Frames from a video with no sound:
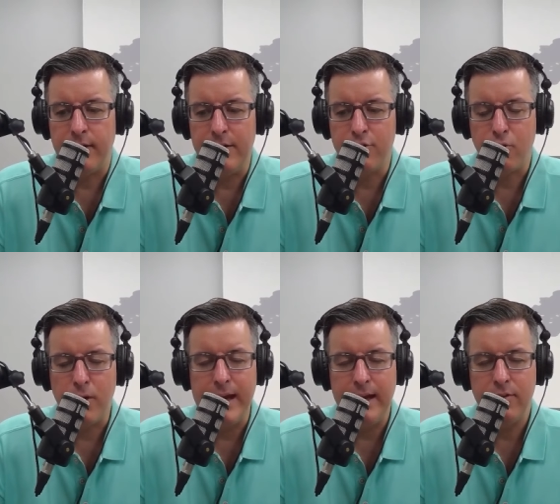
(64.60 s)
is
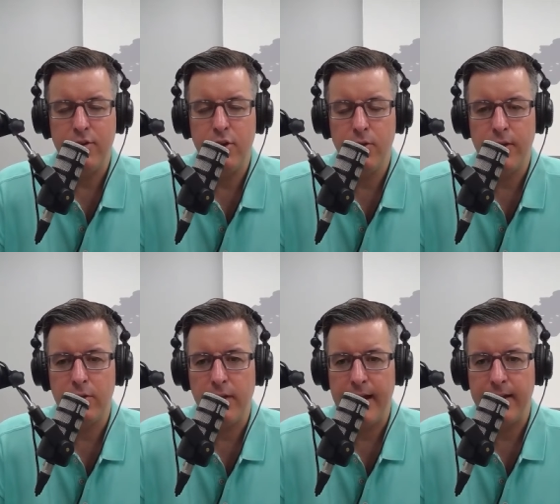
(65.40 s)
intriguing to
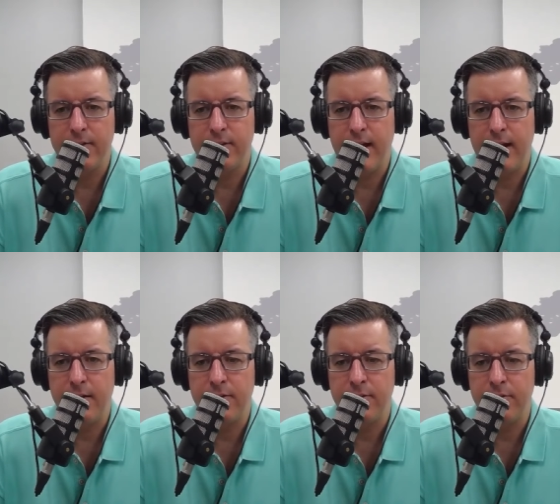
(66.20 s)
you that you'd like us to
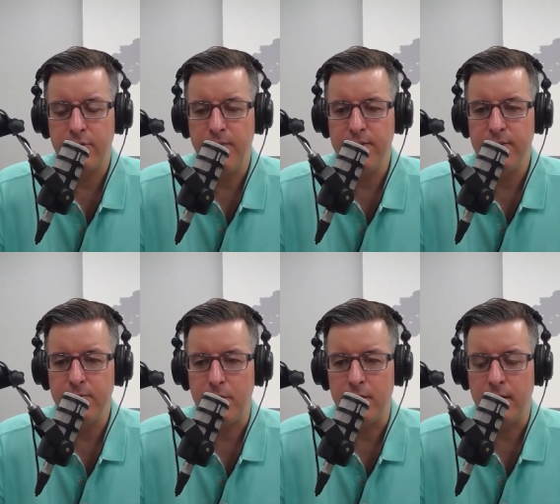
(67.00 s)
kind of to, to
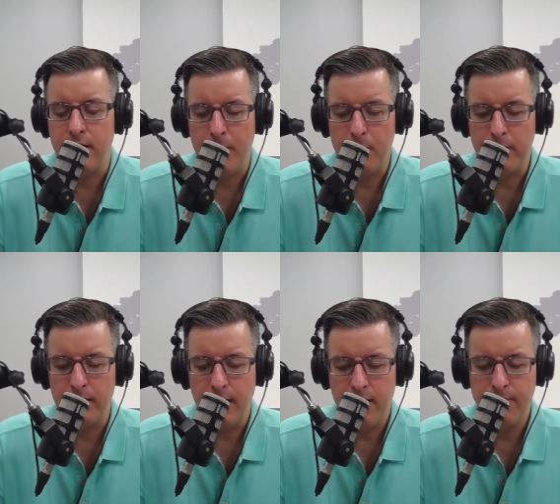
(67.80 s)
visit. We'd, uh, we
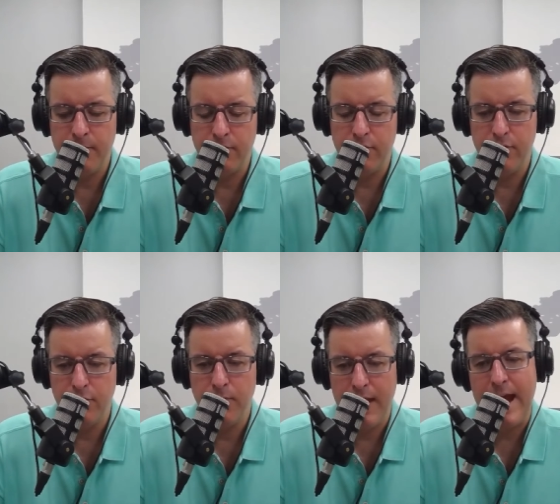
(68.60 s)
would love to
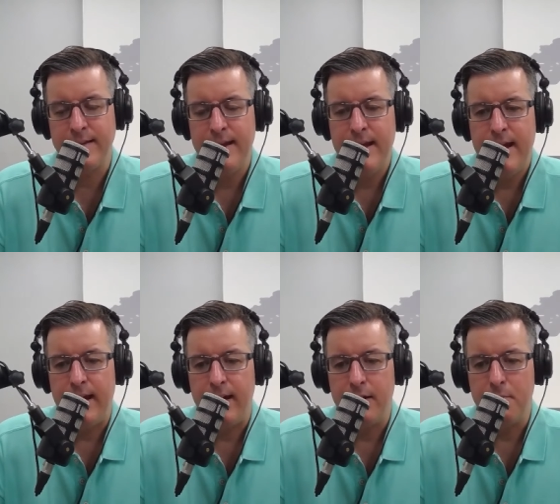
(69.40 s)
do that.
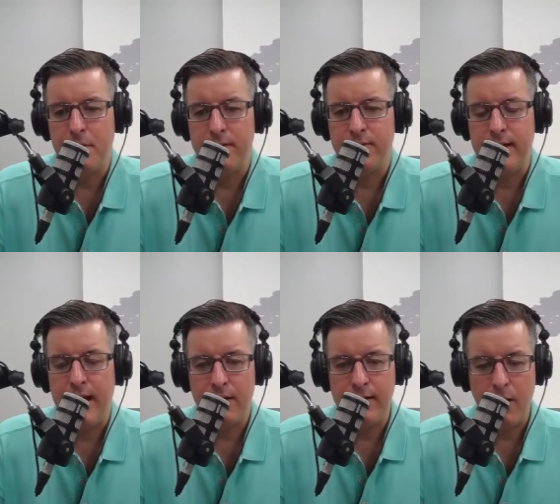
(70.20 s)
Um, but
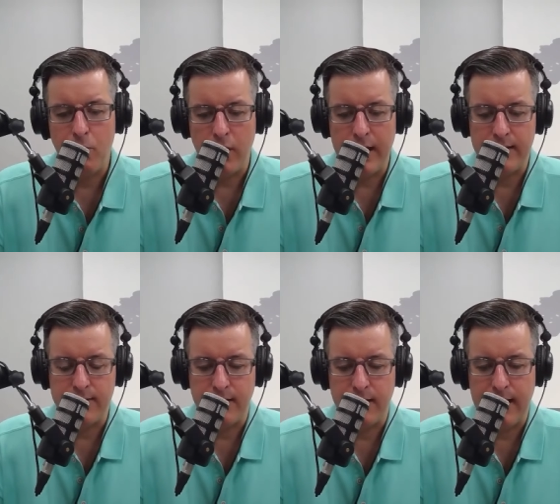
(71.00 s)
uh, now now we'll
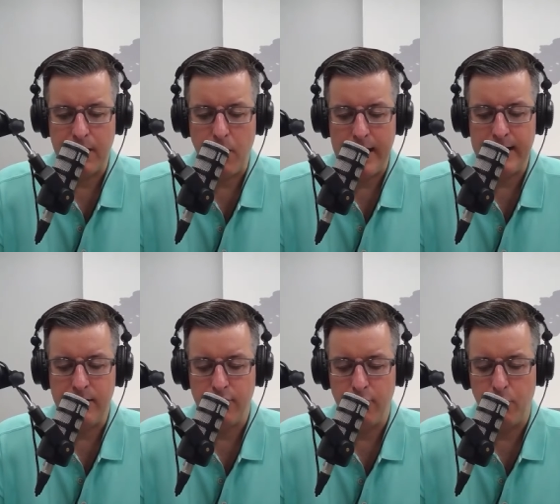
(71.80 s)
get to get
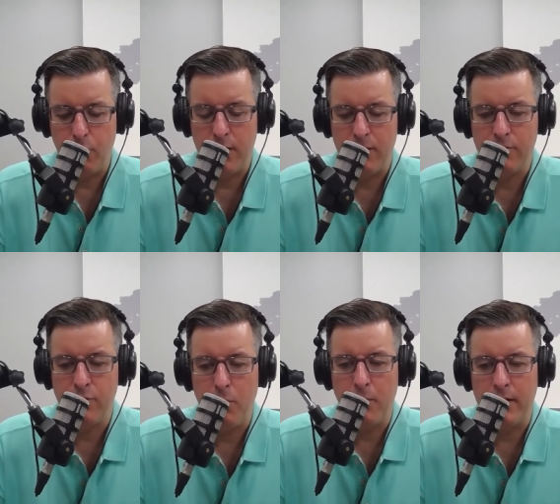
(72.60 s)
right into uh,
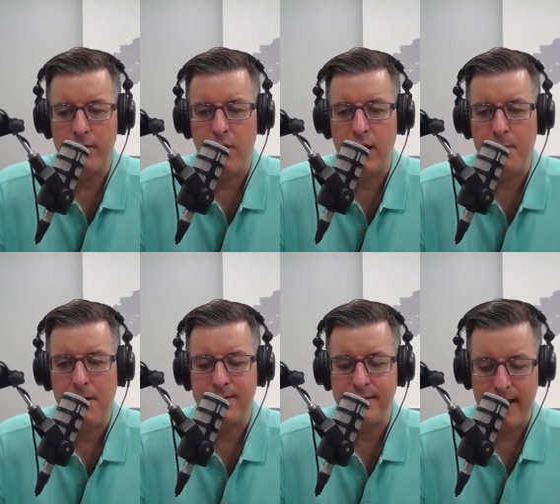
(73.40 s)
to what we're going to
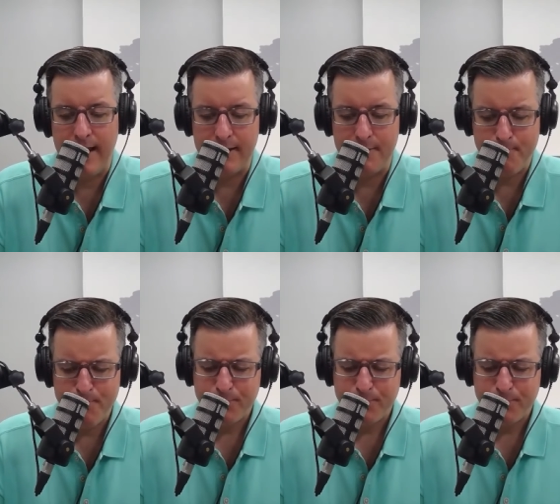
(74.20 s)
talk about today. And